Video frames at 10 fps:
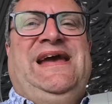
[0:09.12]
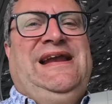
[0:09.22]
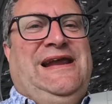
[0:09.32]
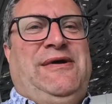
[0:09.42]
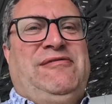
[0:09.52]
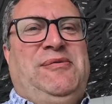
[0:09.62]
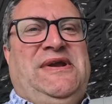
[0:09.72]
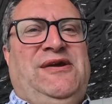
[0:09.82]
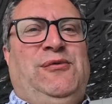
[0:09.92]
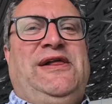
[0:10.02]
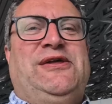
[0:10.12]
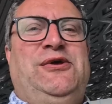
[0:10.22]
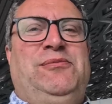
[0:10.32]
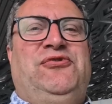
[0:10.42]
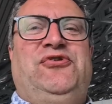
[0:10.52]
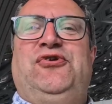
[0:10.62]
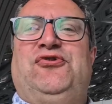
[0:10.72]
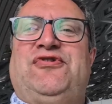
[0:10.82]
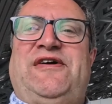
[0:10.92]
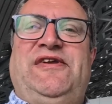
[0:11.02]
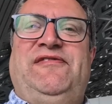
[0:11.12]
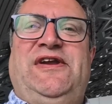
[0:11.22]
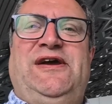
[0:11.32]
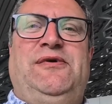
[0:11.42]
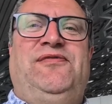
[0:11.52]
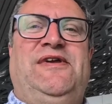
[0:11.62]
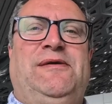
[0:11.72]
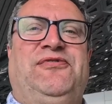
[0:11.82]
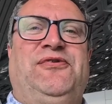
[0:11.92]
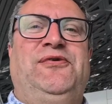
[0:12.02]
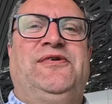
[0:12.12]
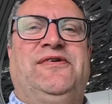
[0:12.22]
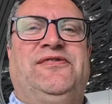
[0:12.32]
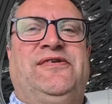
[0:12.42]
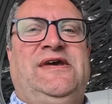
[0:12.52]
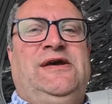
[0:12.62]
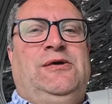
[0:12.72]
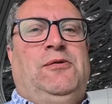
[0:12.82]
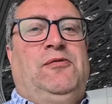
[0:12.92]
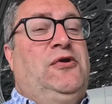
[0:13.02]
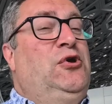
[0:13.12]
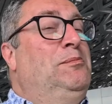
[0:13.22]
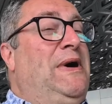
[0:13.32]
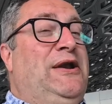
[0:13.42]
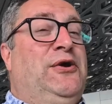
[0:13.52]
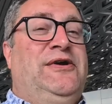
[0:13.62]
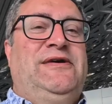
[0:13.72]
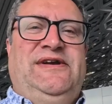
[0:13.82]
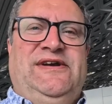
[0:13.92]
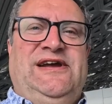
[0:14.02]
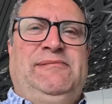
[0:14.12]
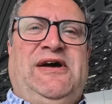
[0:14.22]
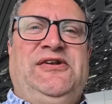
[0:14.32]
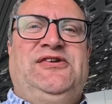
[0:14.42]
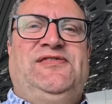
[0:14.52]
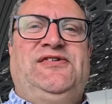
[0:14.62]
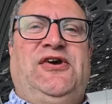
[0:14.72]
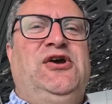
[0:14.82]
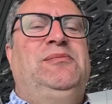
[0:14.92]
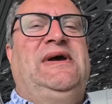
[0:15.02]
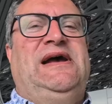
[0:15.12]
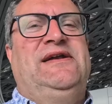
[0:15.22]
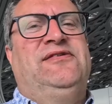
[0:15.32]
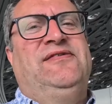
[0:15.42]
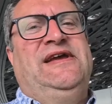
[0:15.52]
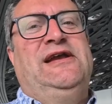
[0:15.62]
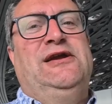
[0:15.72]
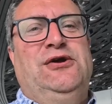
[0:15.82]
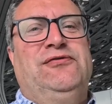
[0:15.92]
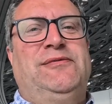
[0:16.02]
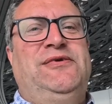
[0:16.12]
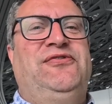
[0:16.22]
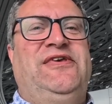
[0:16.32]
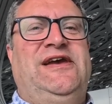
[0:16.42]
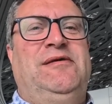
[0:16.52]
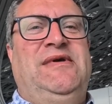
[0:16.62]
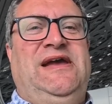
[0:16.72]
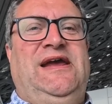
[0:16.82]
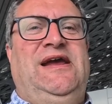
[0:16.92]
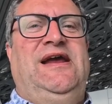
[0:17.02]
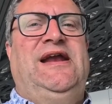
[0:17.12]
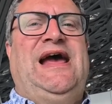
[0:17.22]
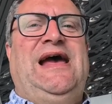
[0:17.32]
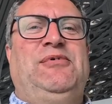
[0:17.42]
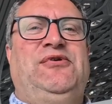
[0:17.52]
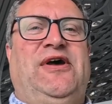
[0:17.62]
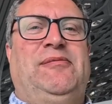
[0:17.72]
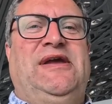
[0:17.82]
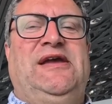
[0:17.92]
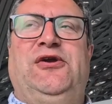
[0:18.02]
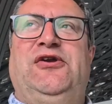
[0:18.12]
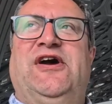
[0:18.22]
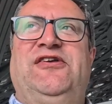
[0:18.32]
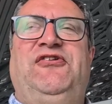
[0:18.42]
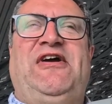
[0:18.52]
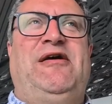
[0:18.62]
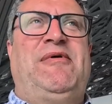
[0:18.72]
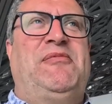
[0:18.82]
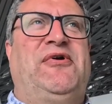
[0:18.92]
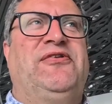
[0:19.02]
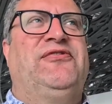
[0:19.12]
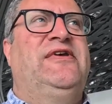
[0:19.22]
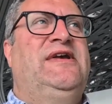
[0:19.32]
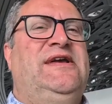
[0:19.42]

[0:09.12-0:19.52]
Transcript: Hello everybody and welcome to Travel in the Know with Philip Saunders. Although you might not know it, I'm under the dome at the Louvre Museum in Abu Dhabi, United Arab Emirates.